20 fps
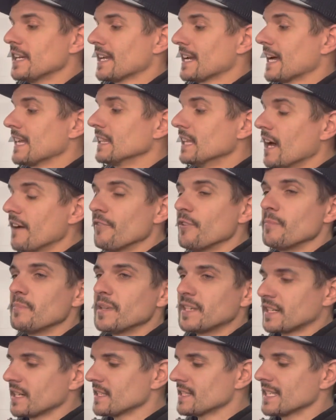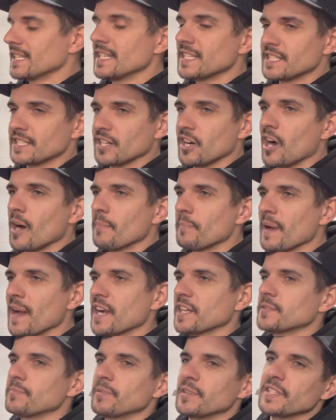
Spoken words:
and I love it because it is compact,